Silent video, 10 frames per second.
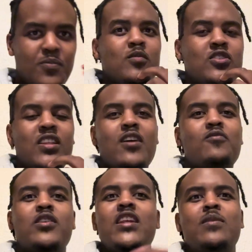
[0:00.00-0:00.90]
So that
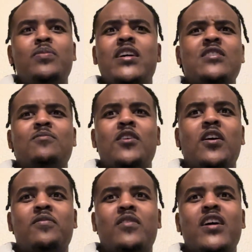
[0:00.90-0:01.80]
really pissed me
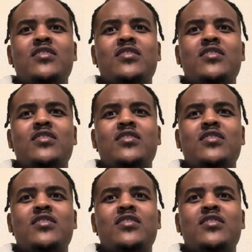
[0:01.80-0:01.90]
off, right?